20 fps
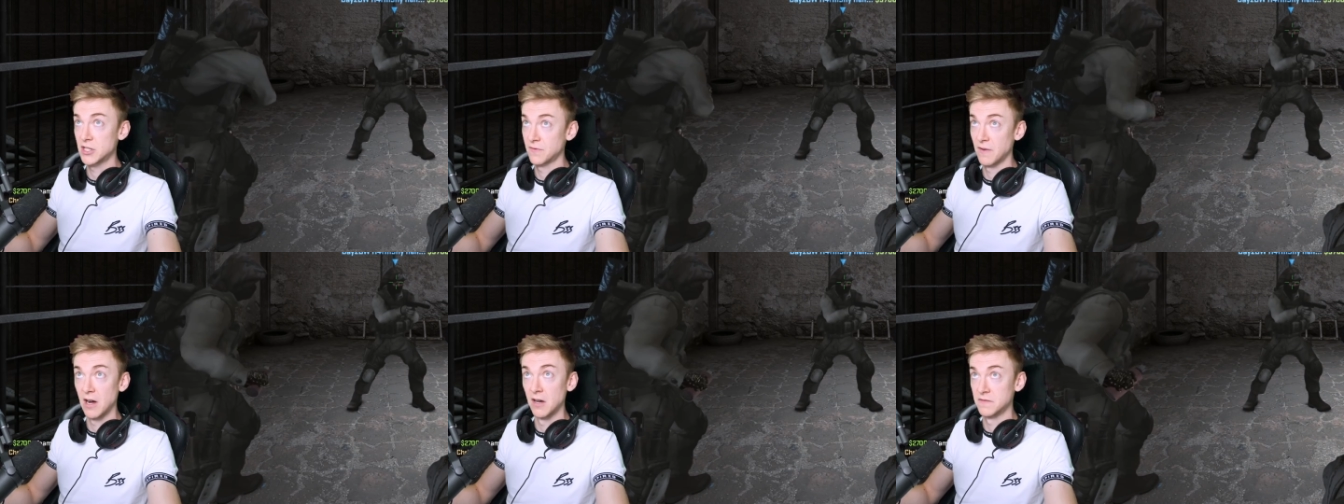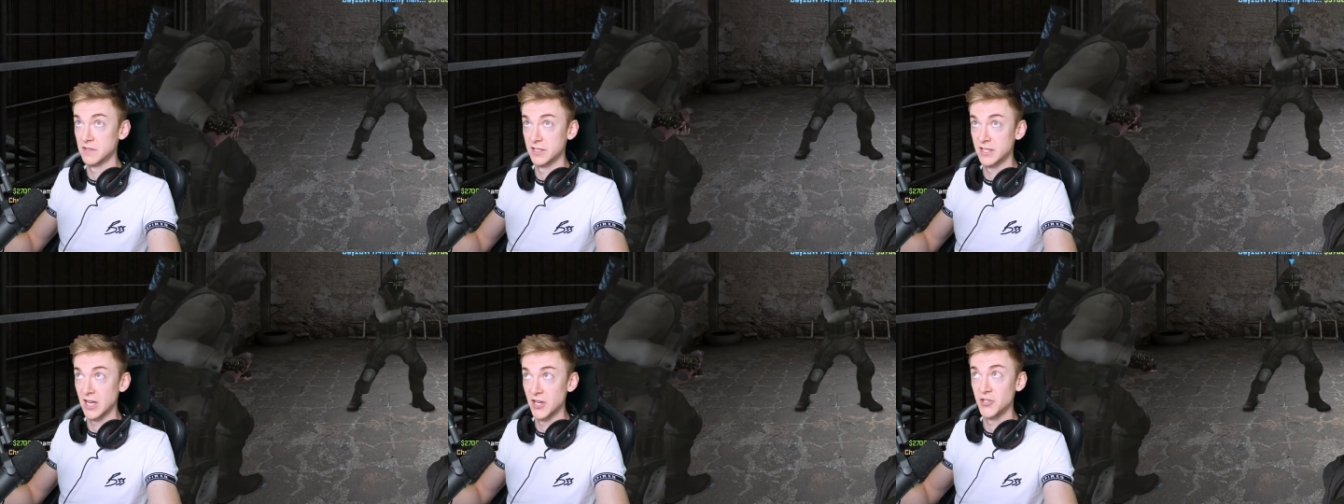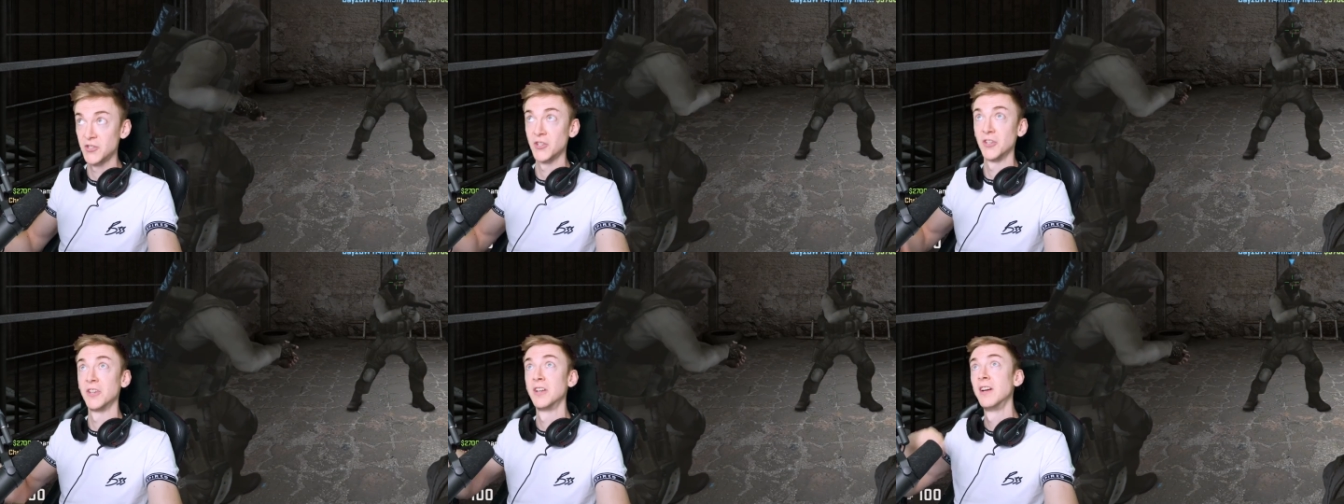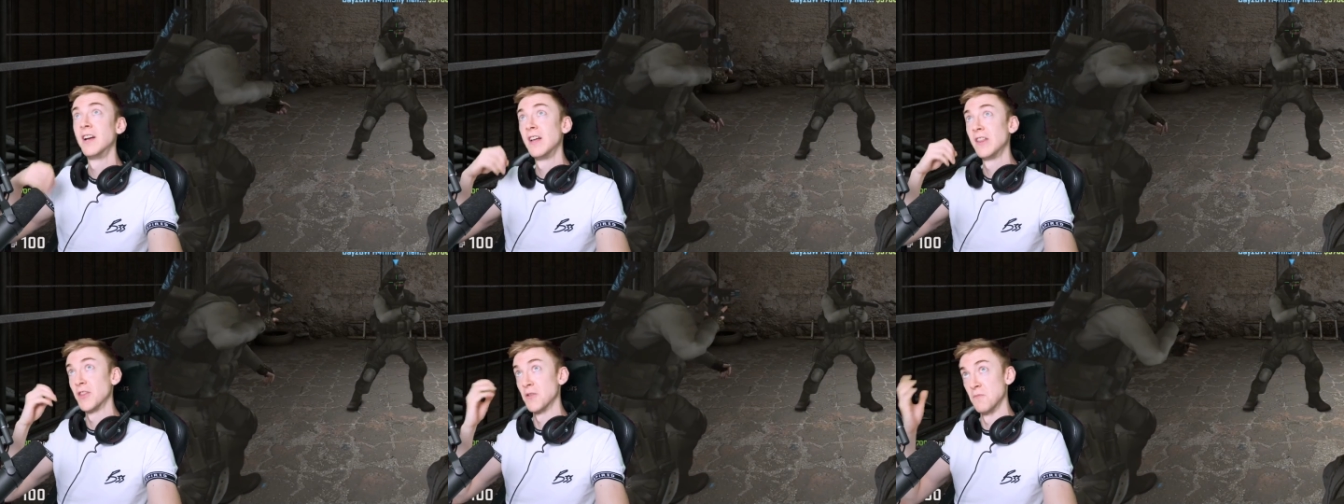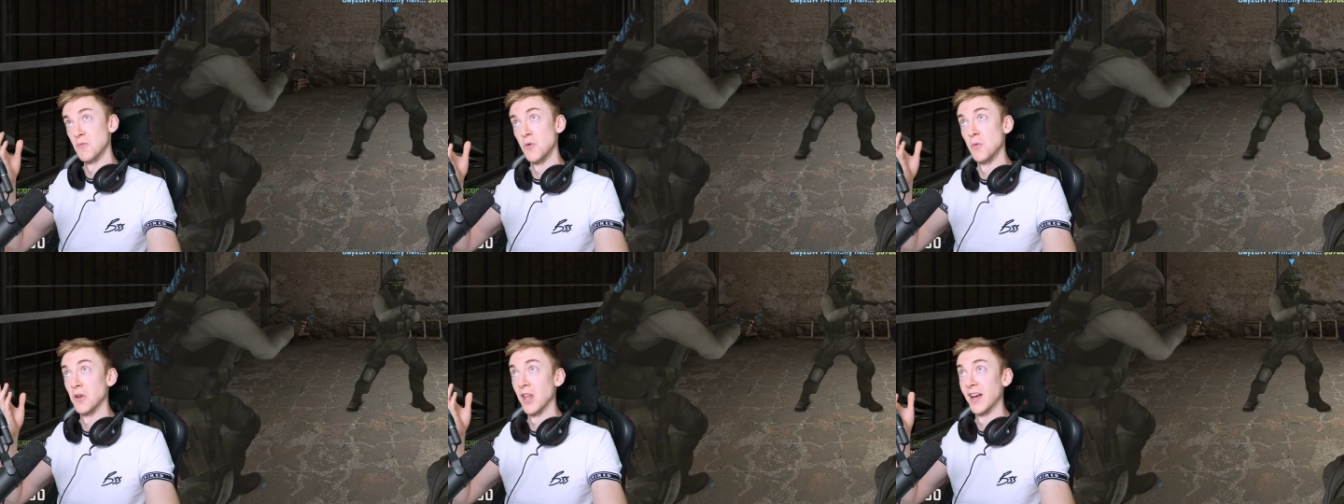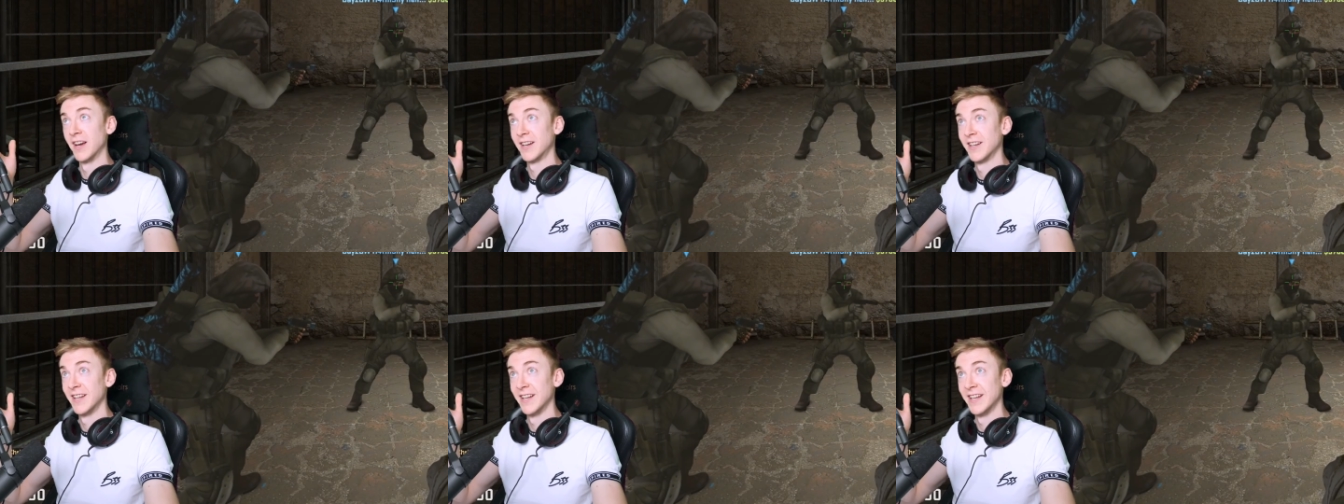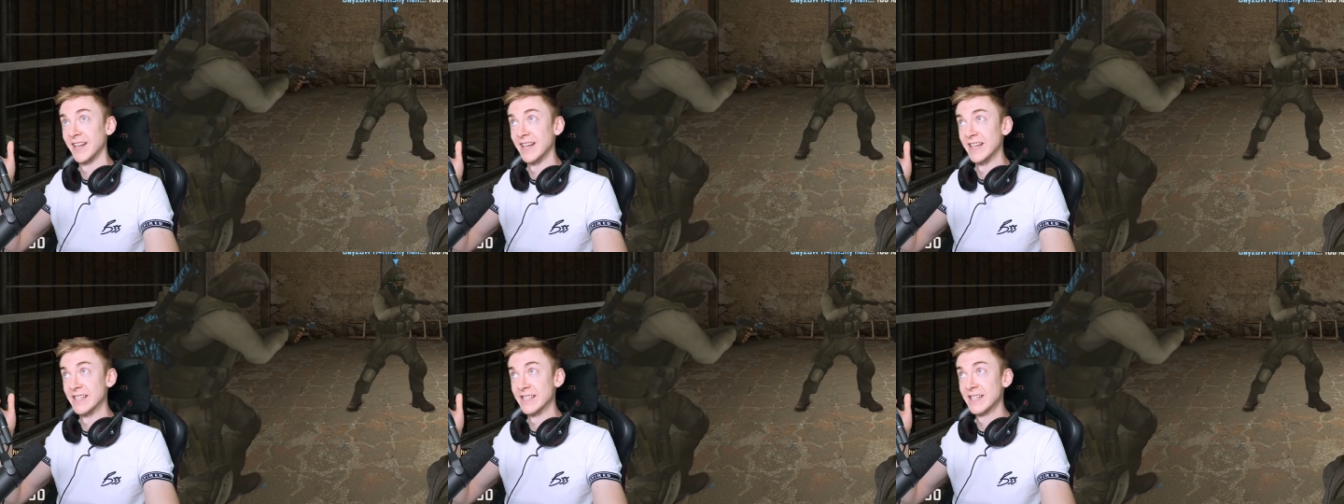catch Valve's attention, the more
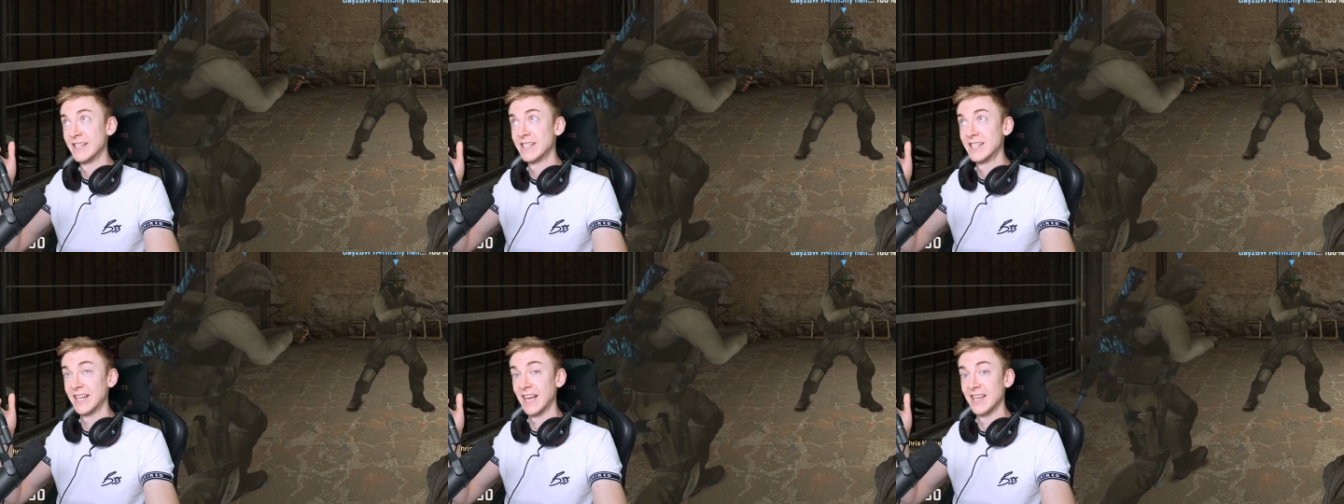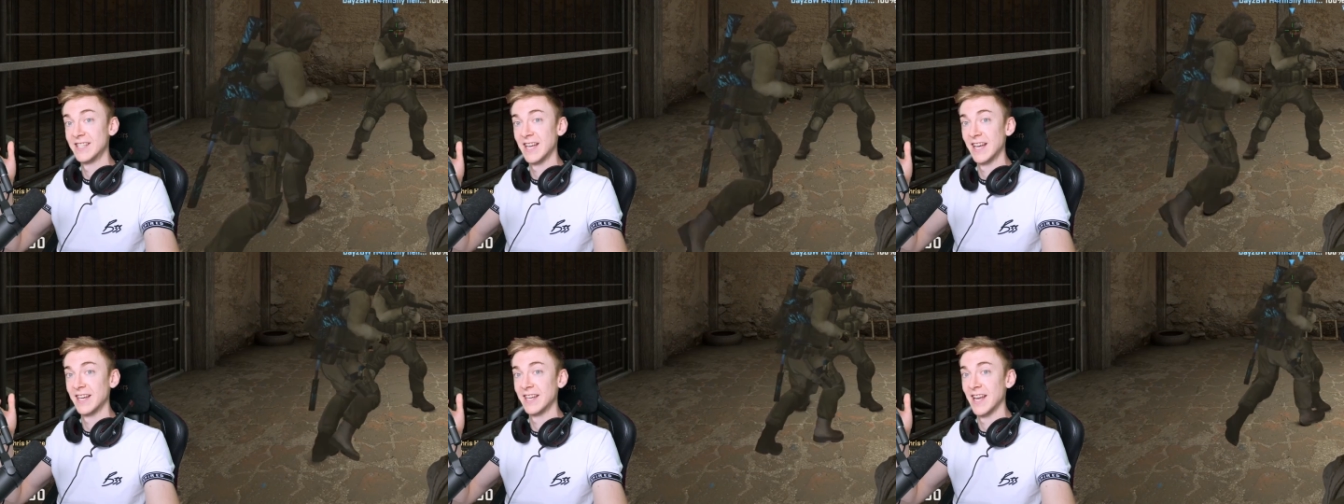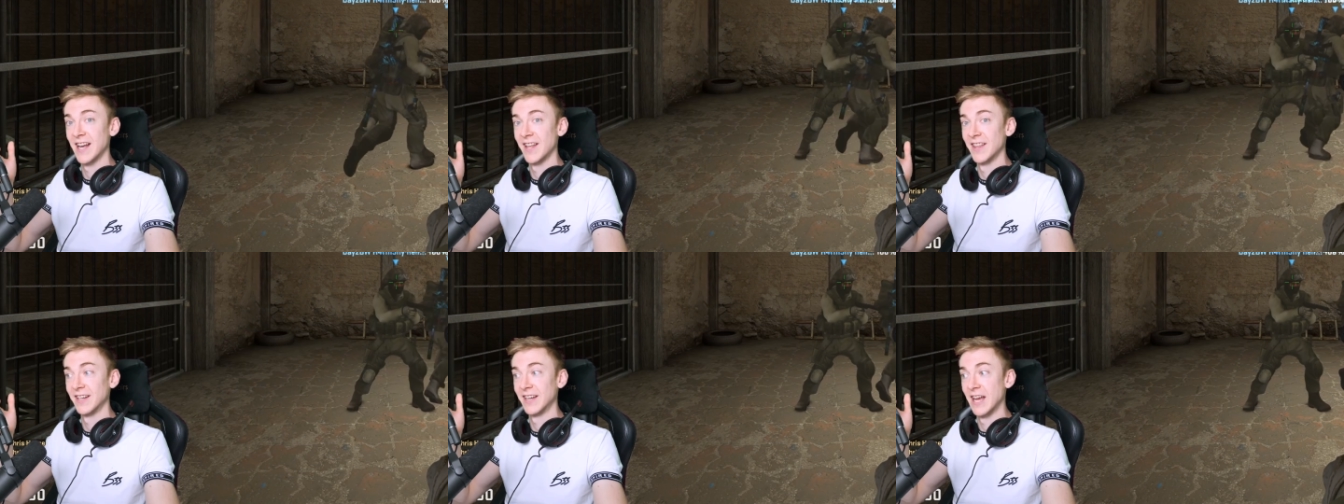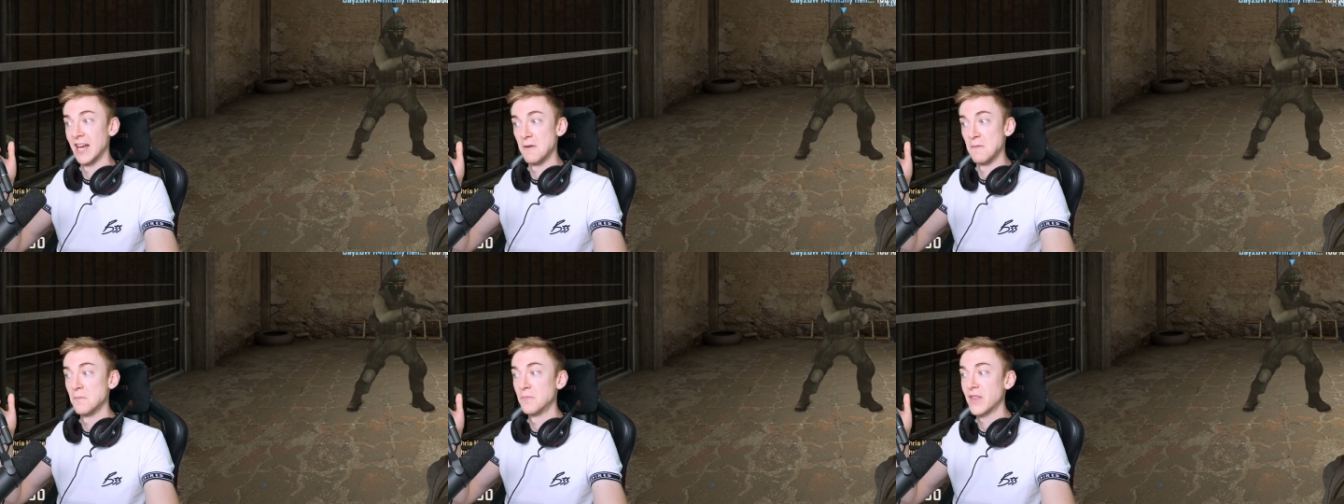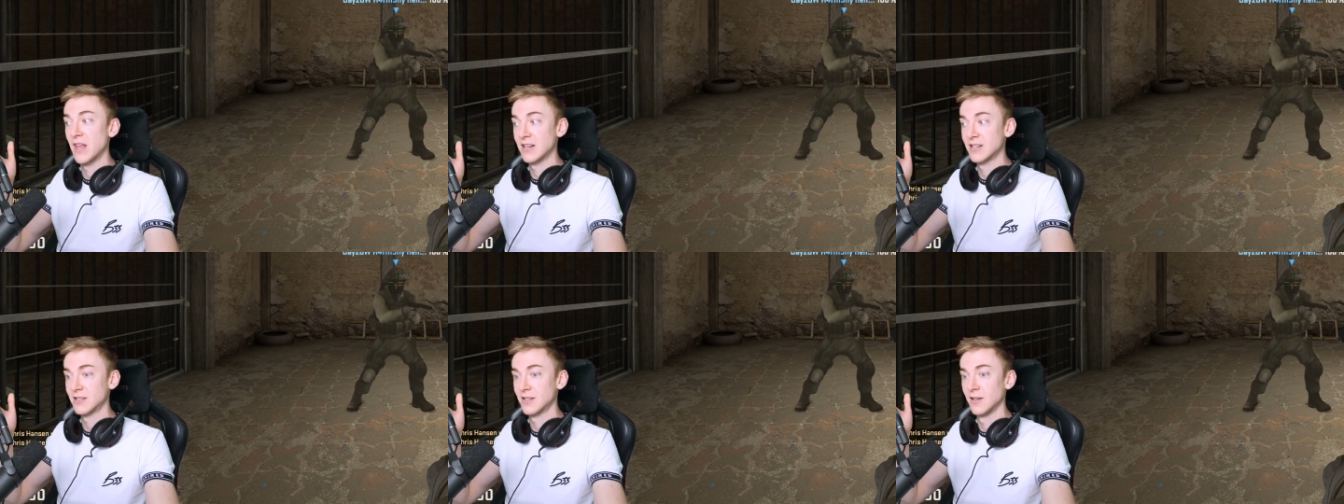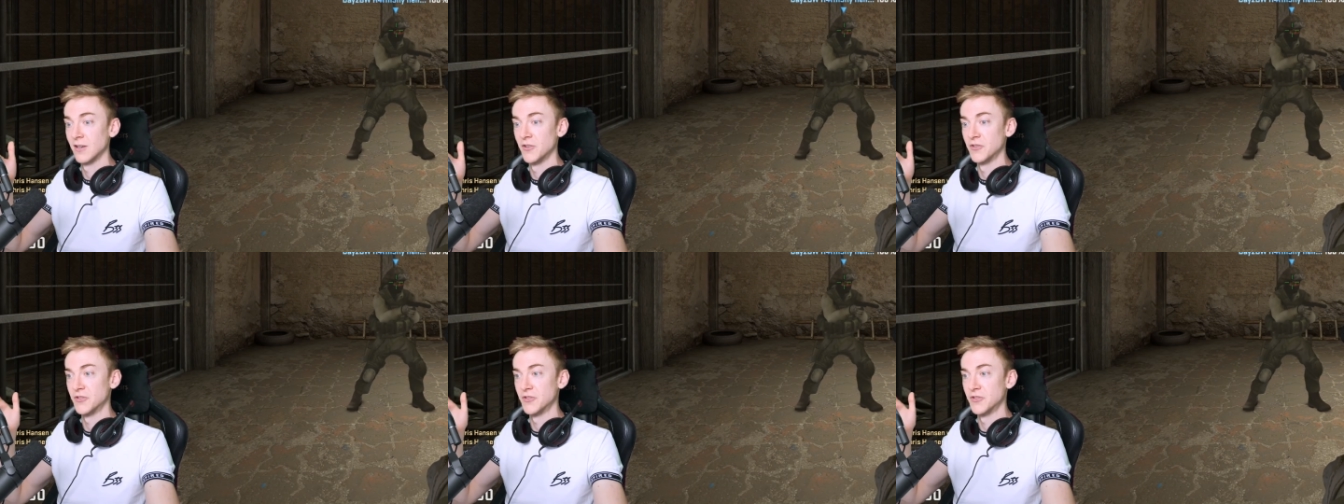likely it is to get taken out of the game. That's the